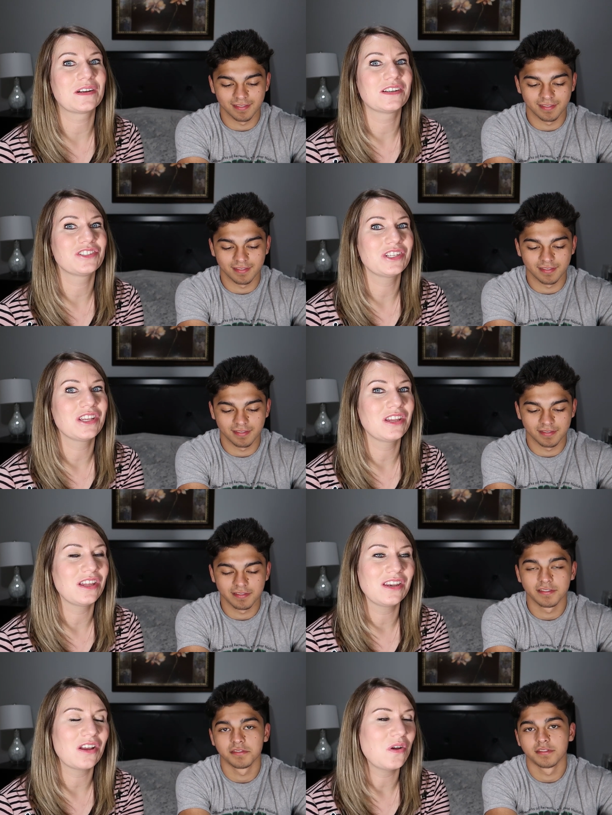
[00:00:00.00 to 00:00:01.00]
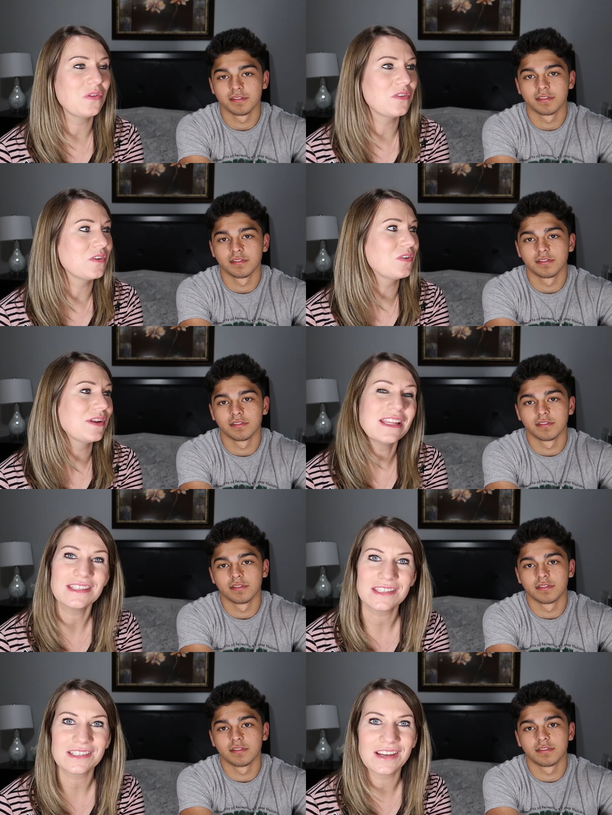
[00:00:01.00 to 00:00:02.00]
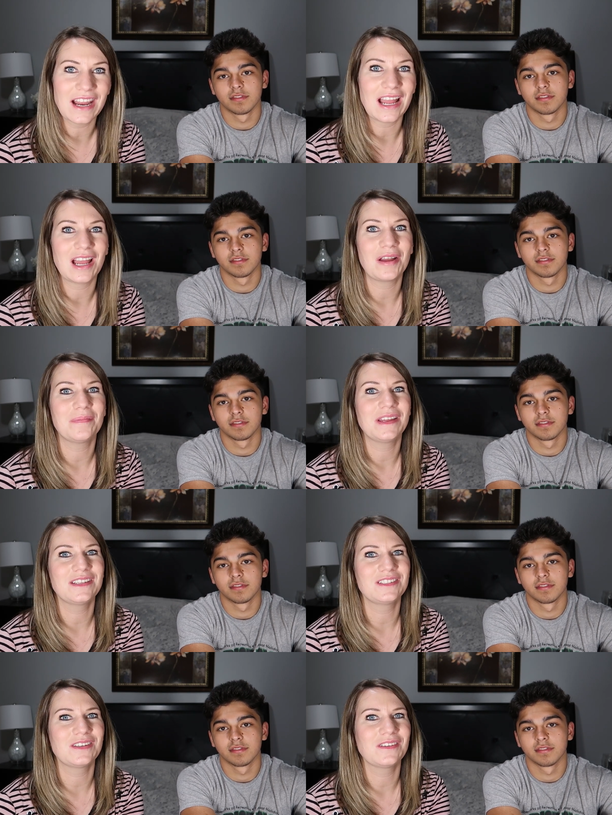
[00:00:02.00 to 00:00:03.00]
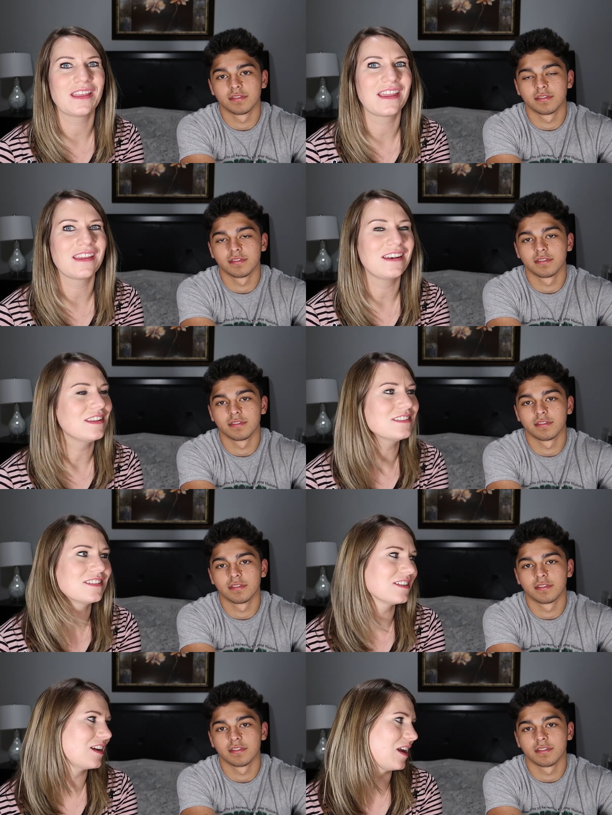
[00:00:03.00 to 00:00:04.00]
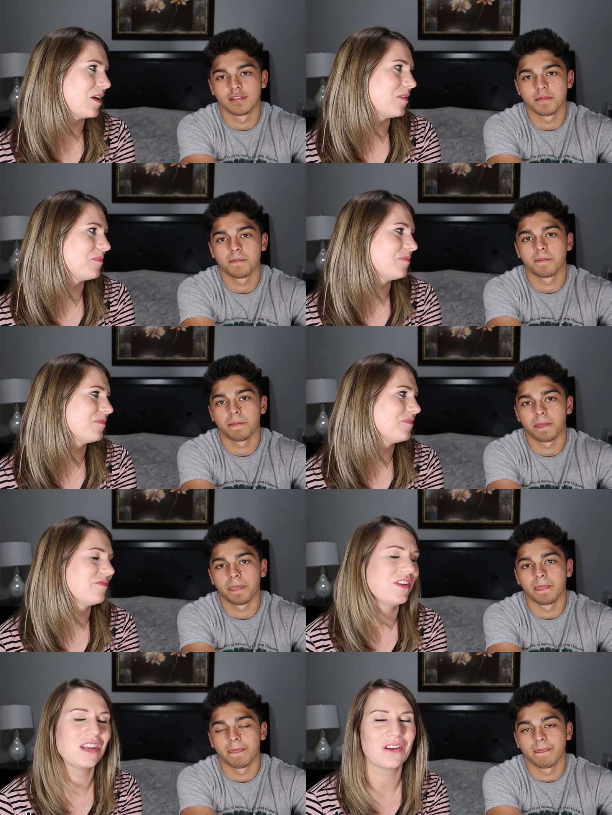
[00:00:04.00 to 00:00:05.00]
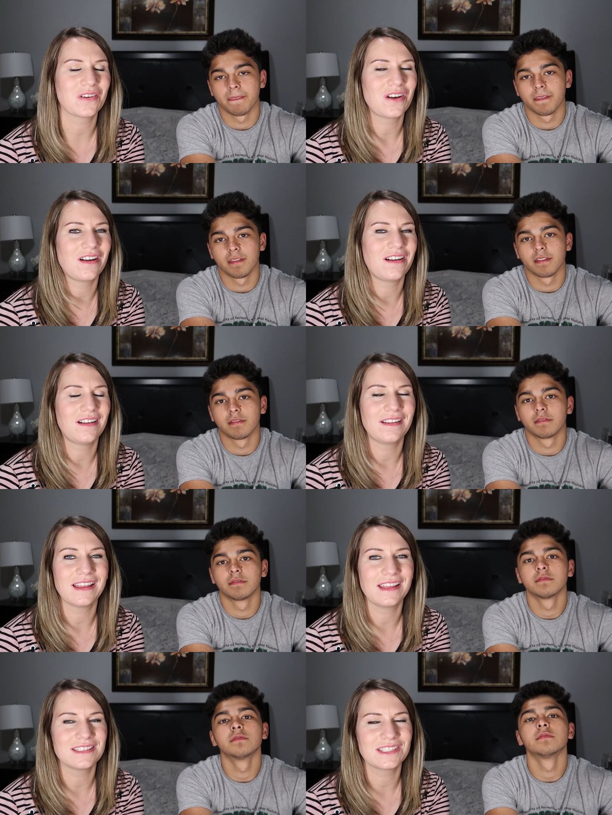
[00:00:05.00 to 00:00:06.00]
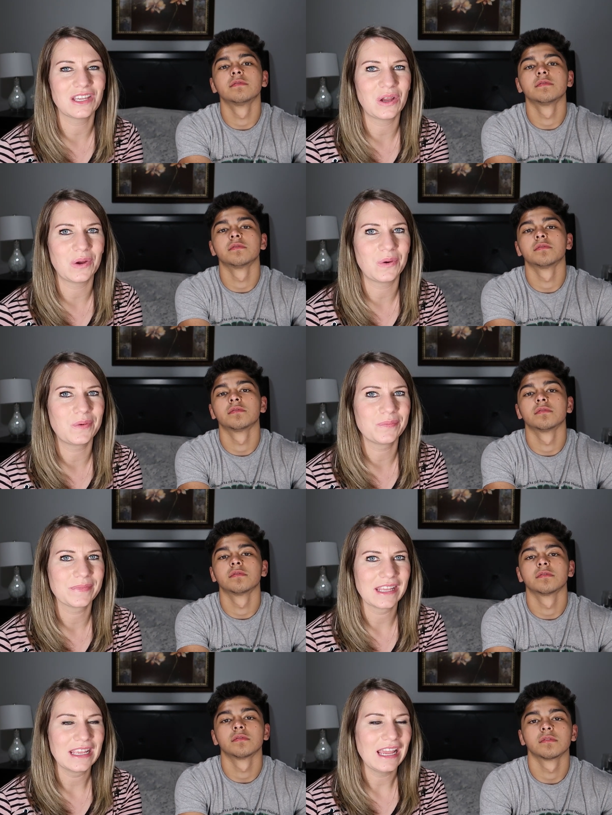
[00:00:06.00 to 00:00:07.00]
Speaker 1: or she could go through Instagram and do like an Instagram video call. And so